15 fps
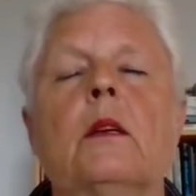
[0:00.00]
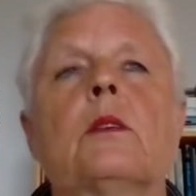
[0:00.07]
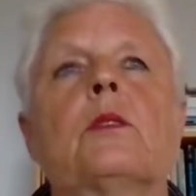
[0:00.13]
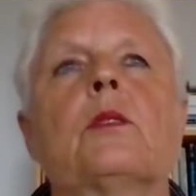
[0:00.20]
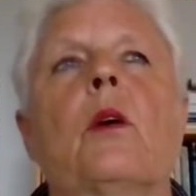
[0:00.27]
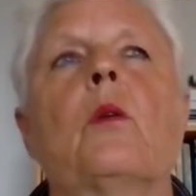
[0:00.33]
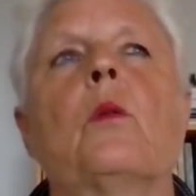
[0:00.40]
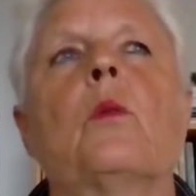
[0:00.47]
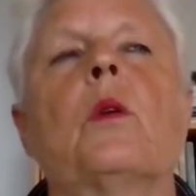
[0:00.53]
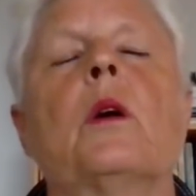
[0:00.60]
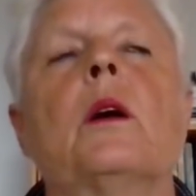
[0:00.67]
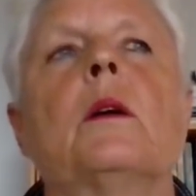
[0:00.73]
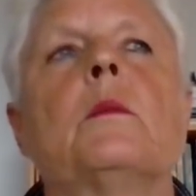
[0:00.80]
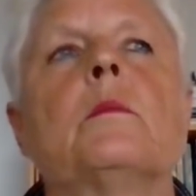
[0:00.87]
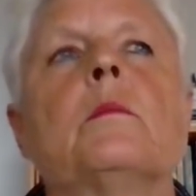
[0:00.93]
So
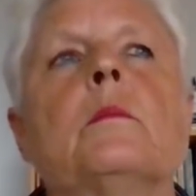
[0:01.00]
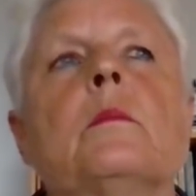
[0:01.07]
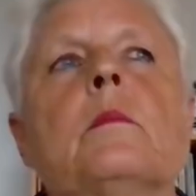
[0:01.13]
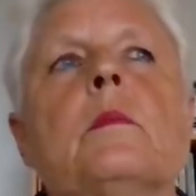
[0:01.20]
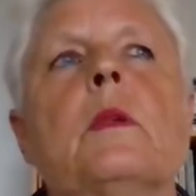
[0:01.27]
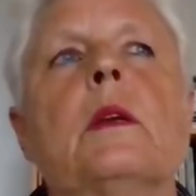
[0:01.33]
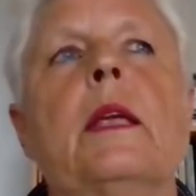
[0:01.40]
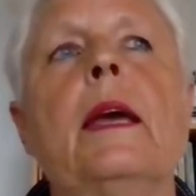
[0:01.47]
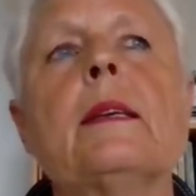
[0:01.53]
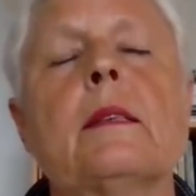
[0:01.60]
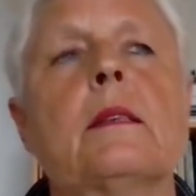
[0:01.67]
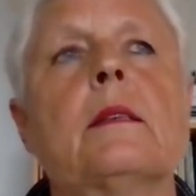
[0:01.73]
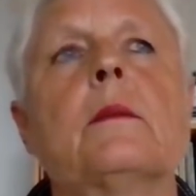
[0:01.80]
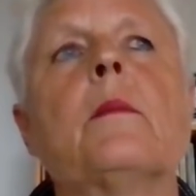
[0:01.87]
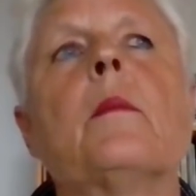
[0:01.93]

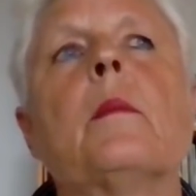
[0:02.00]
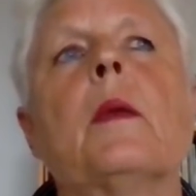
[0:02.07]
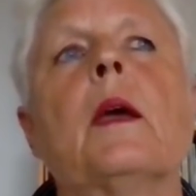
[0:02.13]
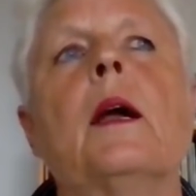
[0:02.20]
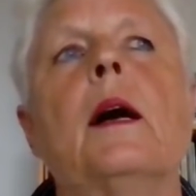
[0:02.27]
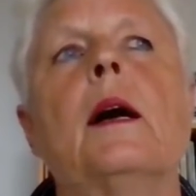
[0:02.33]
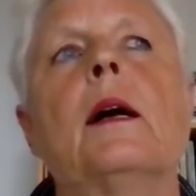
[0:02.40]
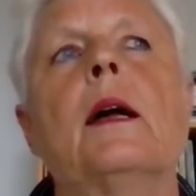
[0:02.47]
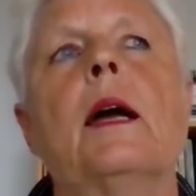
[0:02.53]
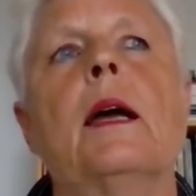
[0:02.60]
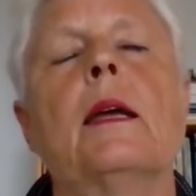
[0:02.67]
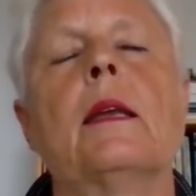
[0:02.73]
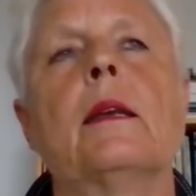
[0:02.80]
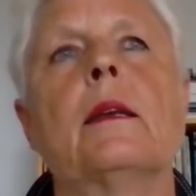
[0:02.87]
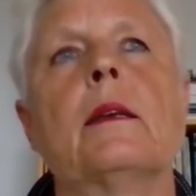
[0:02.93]
yes,
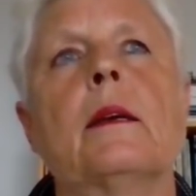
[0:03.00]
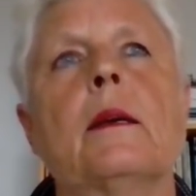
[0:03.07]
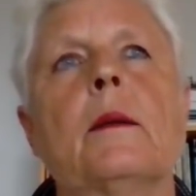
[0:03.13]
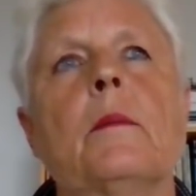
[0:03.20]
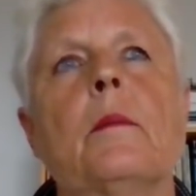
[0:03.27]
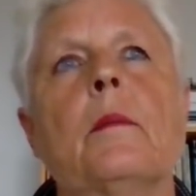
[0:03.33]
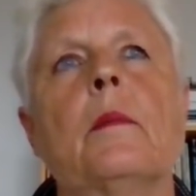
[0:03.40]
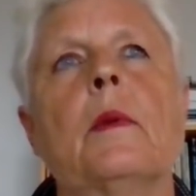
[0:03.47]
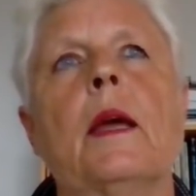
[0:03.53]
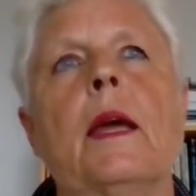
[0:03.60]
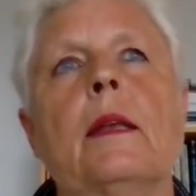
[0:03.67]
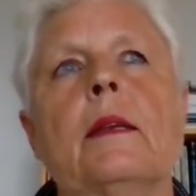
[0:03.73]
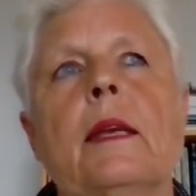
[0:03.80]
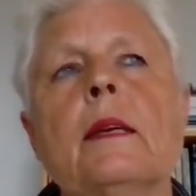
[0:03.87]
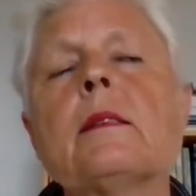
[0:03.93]
and
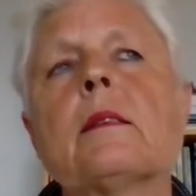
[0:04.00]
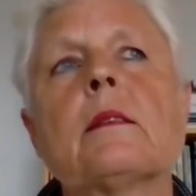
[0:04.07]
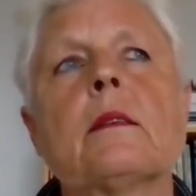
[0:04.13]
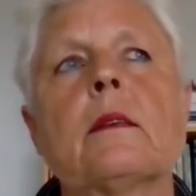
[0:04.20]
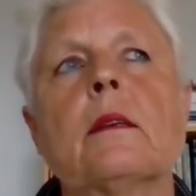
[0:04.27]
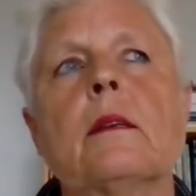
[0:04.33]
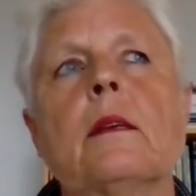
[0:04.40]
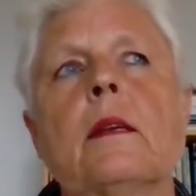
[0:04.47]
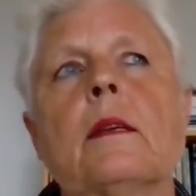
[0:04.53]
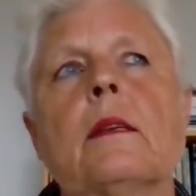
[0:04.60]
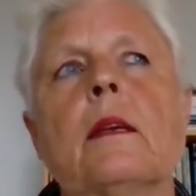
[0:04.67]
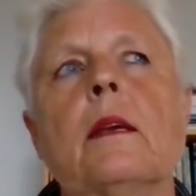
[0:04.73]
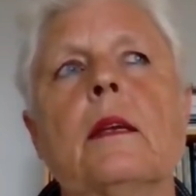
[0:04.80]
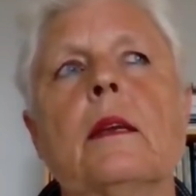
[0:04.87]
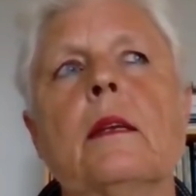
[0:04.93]
yes,
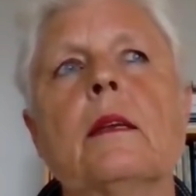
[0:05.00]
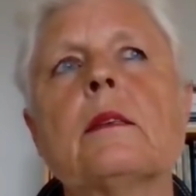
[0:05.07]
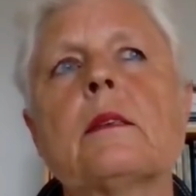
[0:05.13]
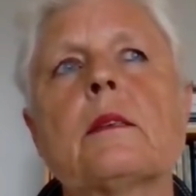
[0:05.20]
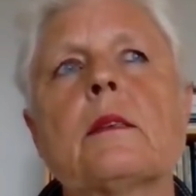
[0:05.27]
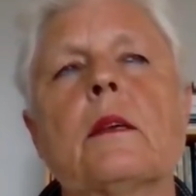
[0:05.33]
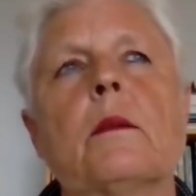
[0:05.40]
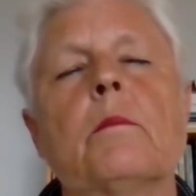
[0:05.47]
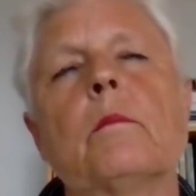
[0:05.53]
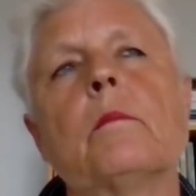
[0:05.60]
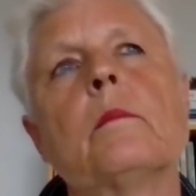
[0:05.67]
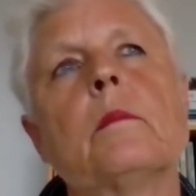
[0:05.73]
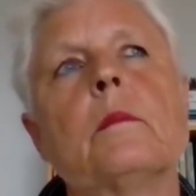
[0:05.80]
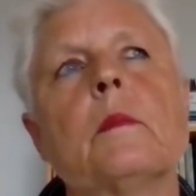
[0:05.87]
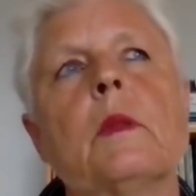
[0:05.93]
it
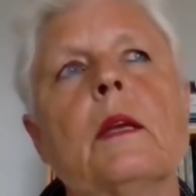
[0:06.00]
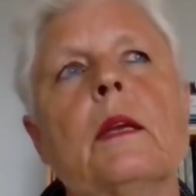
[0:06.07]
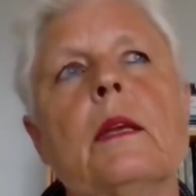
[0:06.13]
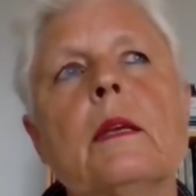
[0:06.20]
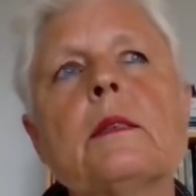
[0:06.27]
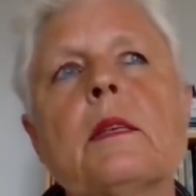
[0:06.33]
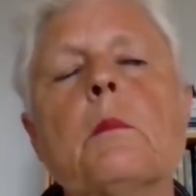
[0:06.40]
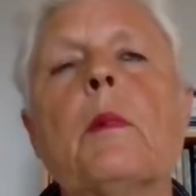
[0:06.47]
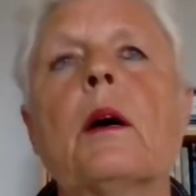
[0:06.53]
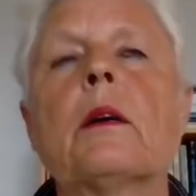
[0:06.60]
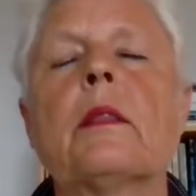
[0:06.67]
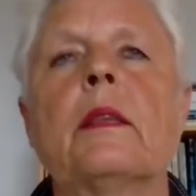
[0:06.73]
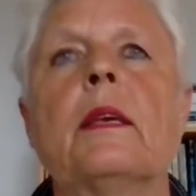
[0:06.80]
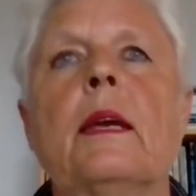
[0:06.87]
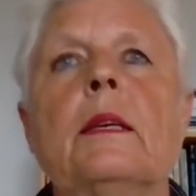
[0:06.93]
is
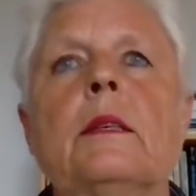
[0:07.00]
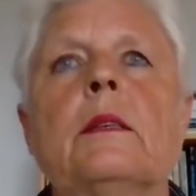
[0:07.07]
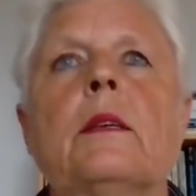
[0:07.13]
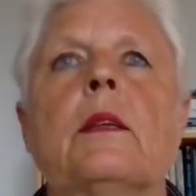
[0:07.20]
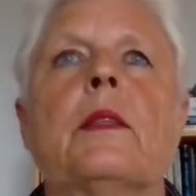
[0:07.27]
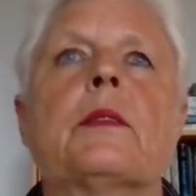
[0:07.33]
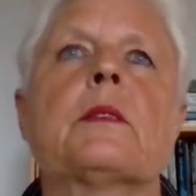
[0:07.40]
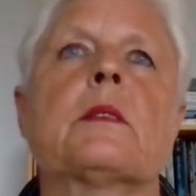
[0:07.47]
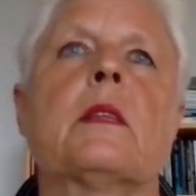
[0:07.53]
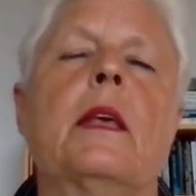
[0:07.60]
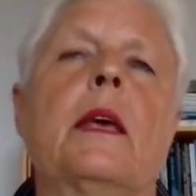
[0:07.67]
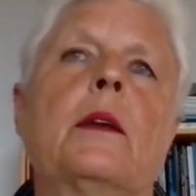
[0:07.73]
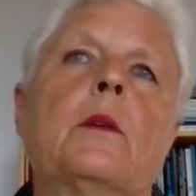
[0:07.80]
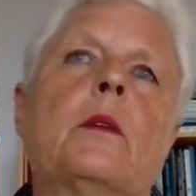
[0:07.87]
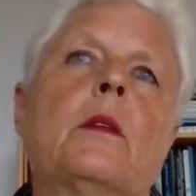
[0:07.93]
among the atheists
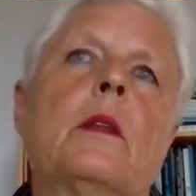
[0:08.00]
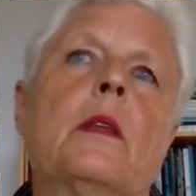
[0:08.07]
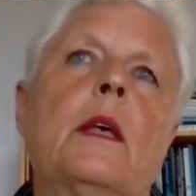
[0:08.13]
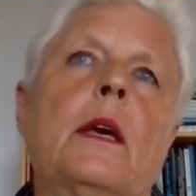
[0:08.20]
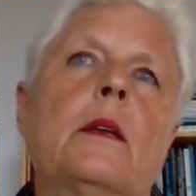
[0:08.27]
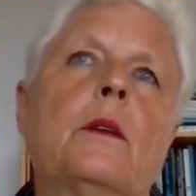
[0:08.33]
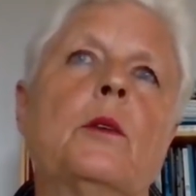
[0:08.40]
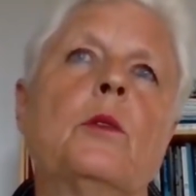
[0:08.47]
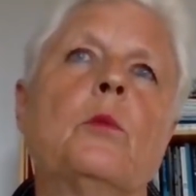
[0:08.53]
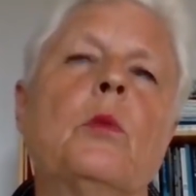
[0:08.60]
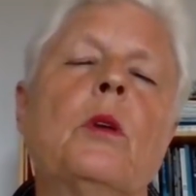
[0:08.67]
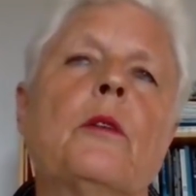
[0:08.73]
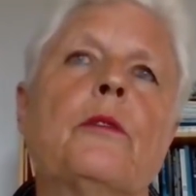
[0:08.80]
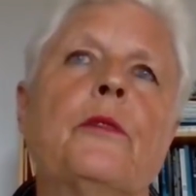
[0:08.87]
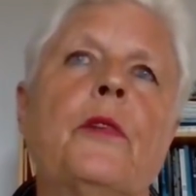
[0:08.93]
that you
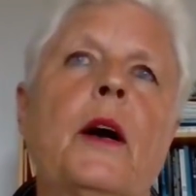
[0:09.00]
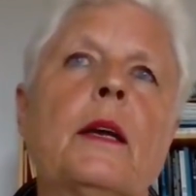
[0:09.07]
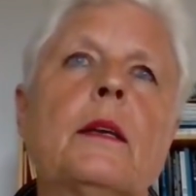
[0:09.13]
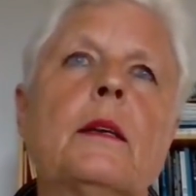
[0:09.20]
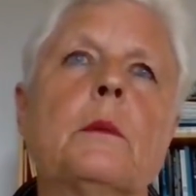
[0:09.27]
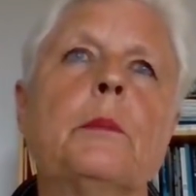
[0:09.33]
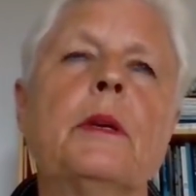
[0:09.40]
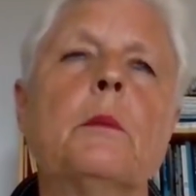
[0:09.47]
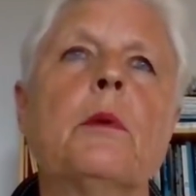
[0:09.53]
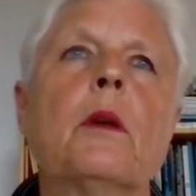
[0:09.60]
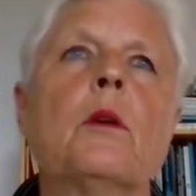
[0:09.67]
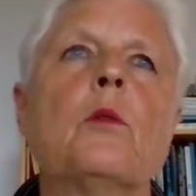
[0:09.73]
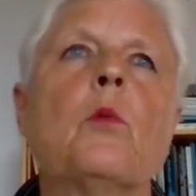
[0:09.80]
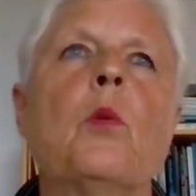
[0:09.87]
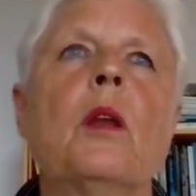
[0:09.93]
will find
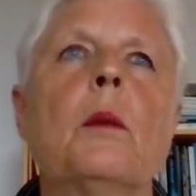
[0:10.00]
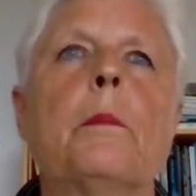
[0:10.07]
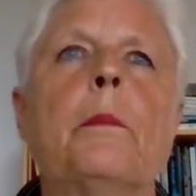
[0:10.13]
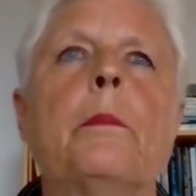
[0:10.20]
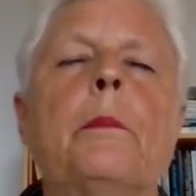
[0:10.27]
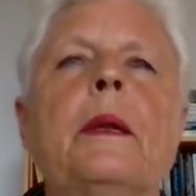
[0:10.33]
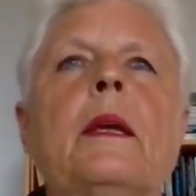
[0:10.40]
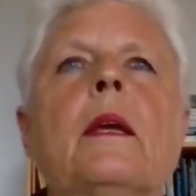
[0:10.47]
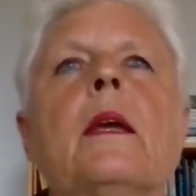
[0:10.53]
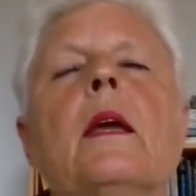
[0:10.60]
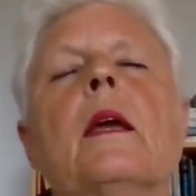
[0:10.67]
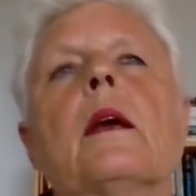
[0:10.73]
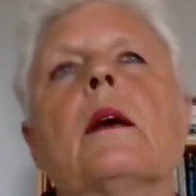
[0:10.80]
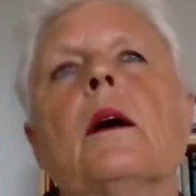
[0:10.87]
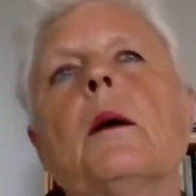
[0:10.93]
people who will
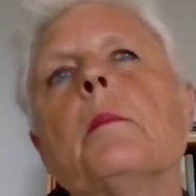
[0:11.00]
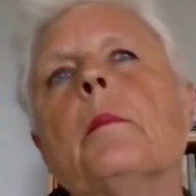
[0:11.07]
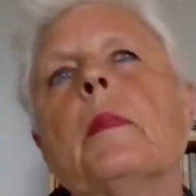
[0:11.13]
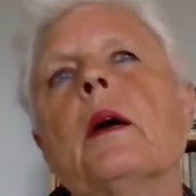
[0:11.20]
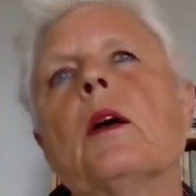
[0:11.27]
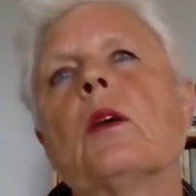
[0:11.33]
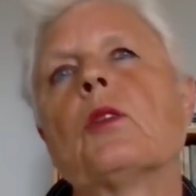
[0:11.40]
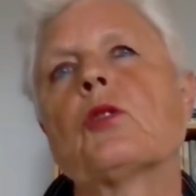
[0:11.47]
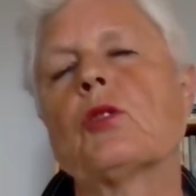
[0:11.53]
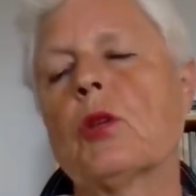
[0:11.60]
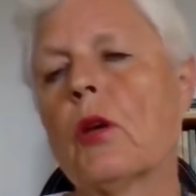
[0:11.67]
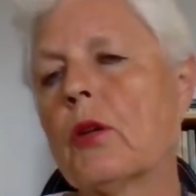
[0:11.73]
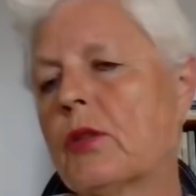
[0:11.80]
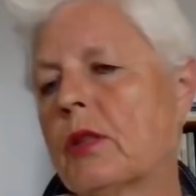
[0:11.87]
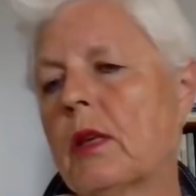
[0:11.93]
become
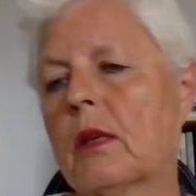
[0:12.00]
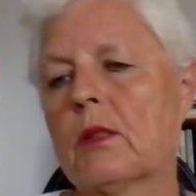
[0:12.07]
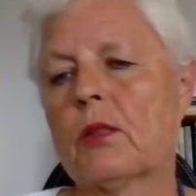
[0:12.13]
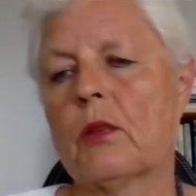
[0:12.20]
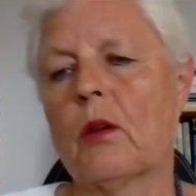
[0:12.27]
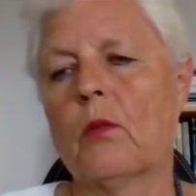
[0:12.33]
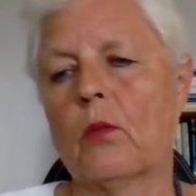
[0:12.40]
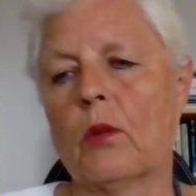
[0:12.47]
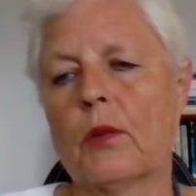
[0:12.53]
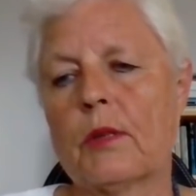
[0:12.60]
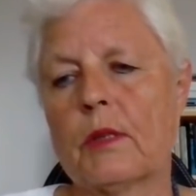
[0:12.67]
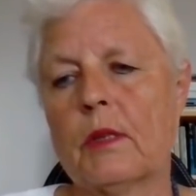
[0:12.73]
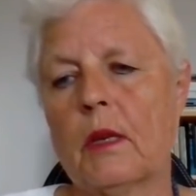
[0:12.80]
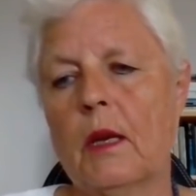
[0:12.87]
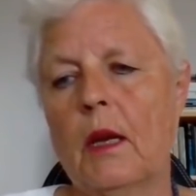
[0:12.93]
searching
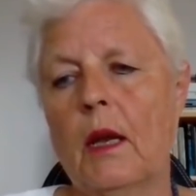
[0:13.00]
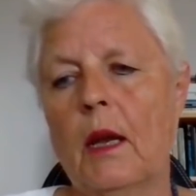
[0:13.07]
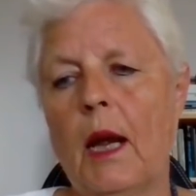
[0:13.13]
souls.